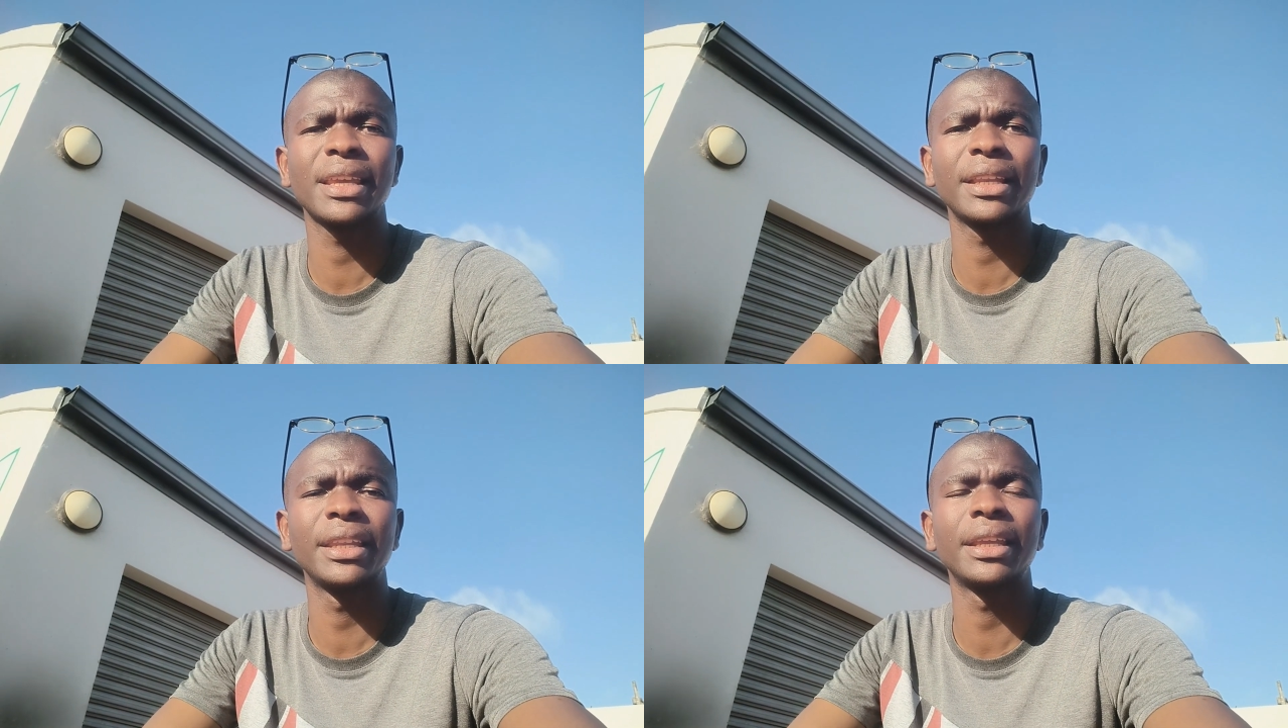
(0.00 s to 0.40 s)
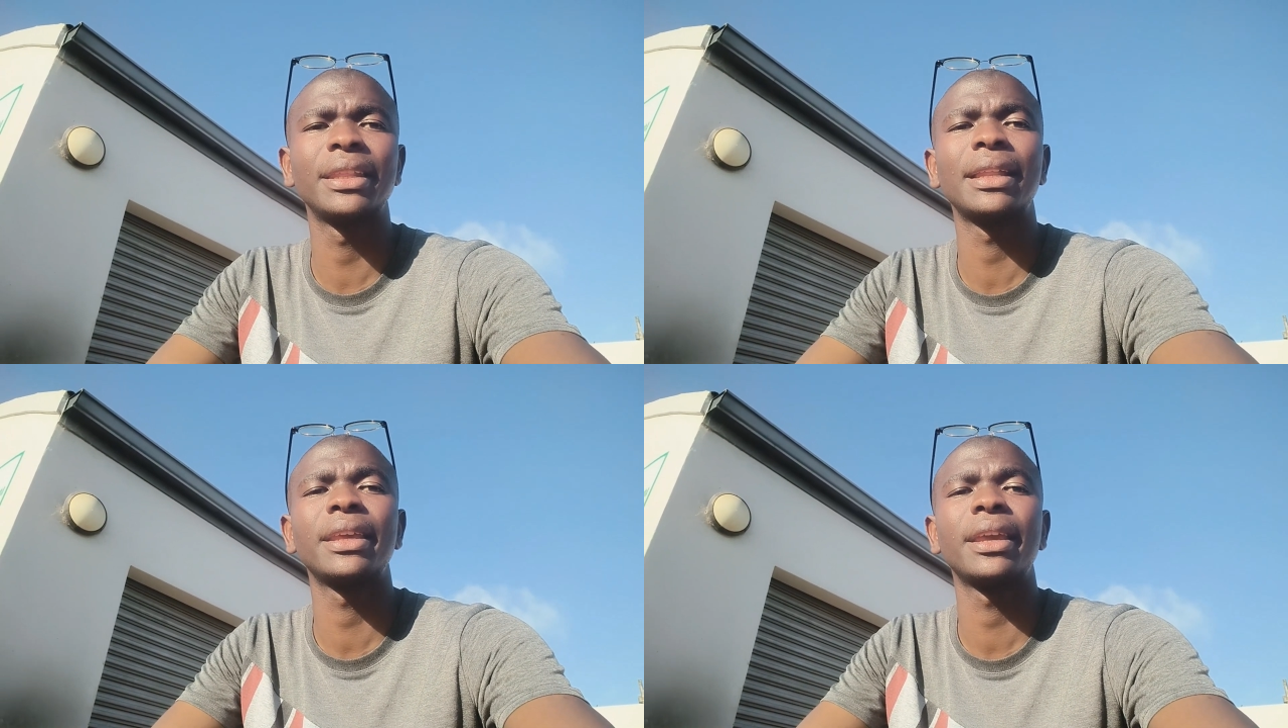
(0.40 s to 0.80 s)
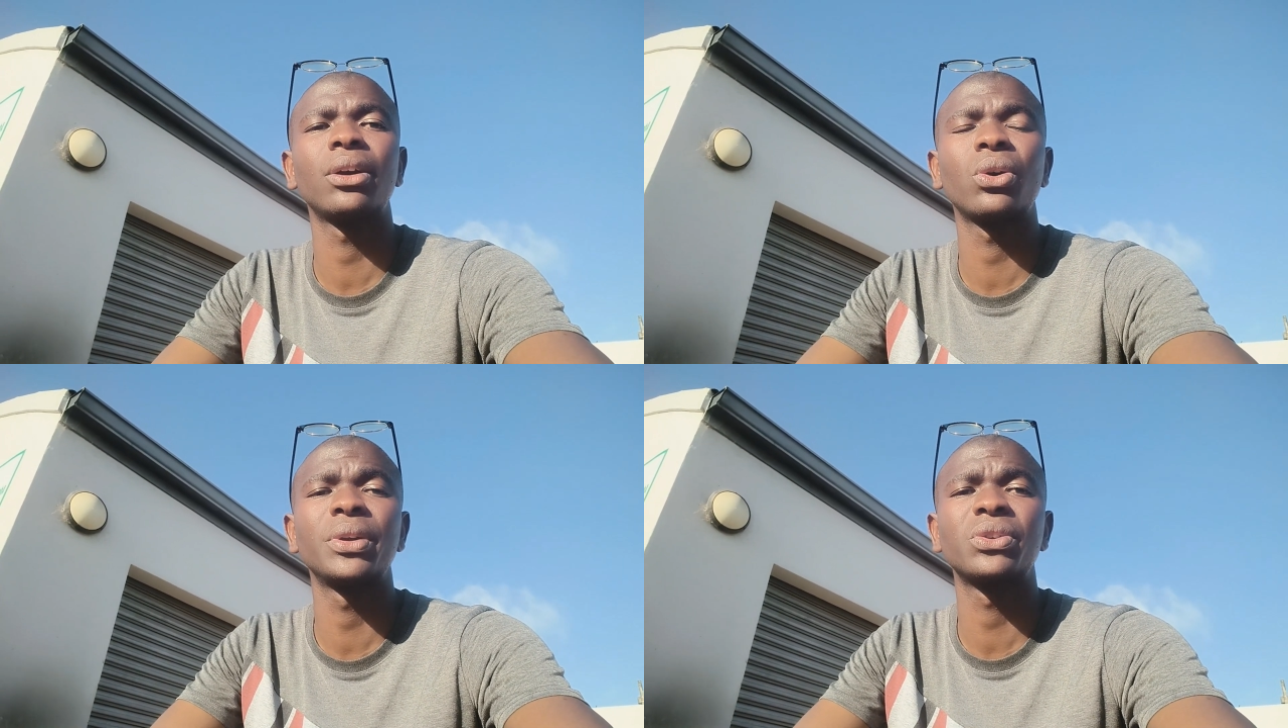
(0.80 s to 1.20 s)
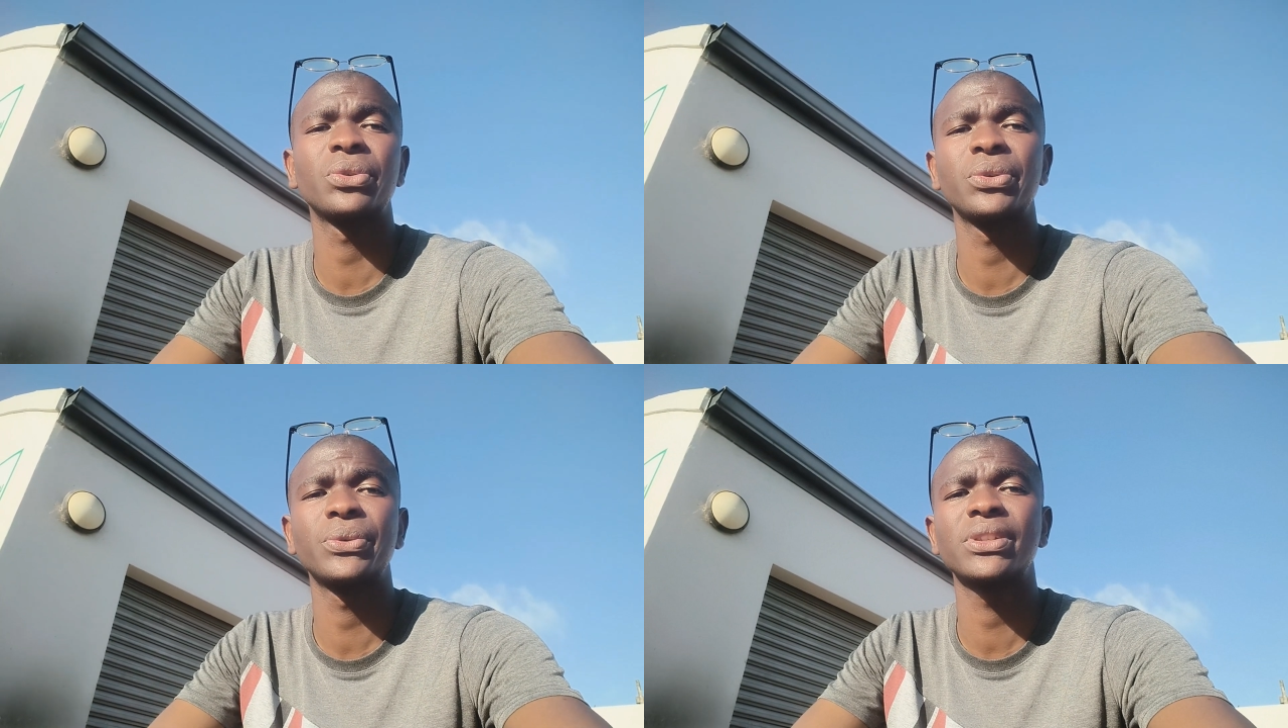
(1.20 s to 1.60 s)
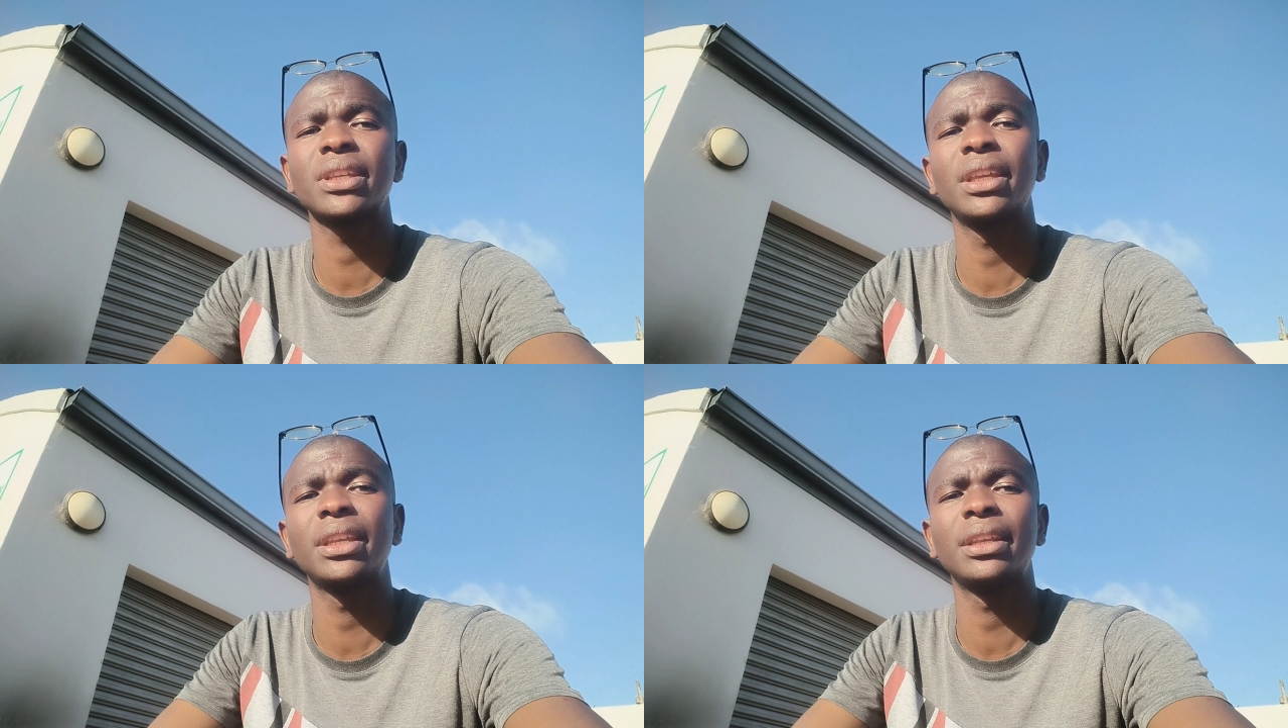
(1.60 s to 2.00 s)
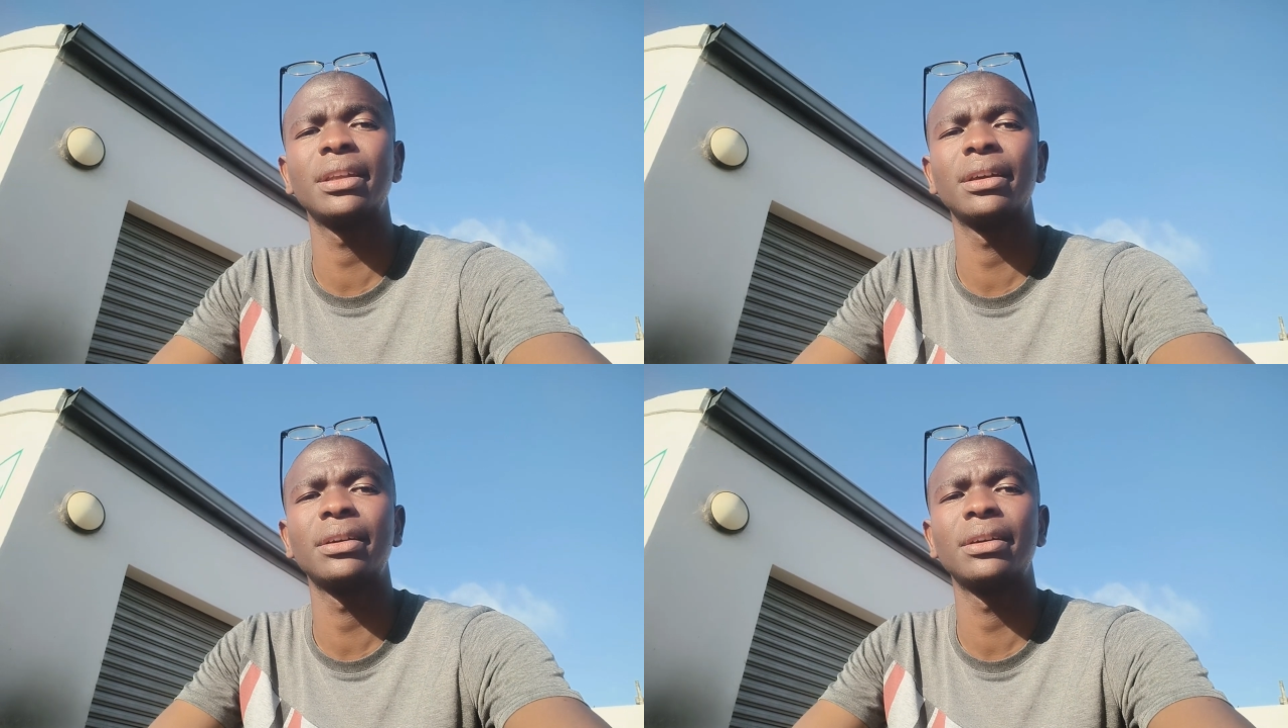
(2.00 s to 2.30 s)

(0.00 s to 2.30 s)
technique that they are going to use in